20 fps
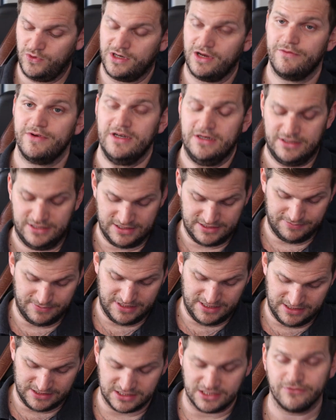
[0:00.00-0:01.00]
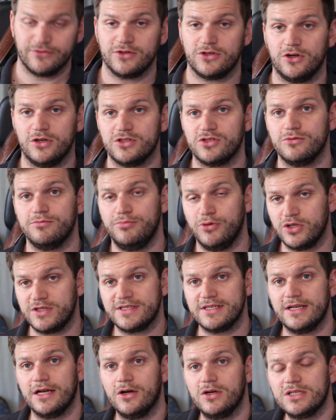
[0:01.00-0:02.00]
Whatever it displays, if it also
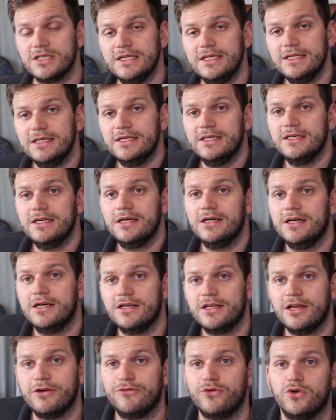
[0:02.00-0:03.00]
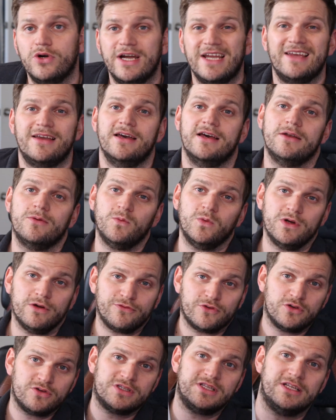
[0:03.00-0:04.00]
puts it out. and therefore, I got one
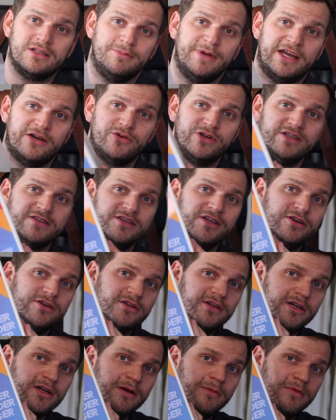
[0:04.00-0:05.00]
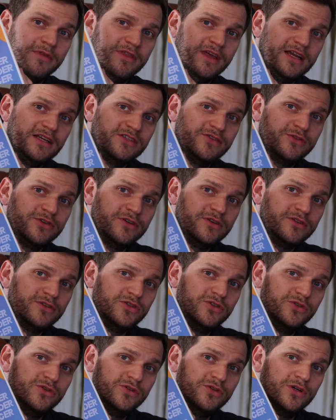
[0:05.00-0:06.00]
of those little batteries here. Um, thanks
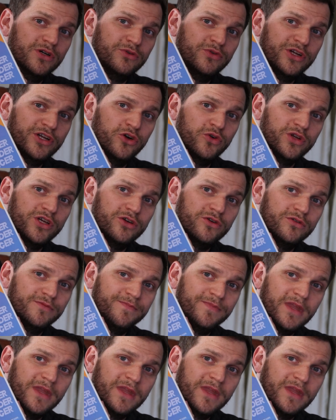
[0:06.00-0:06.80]
to Redodio.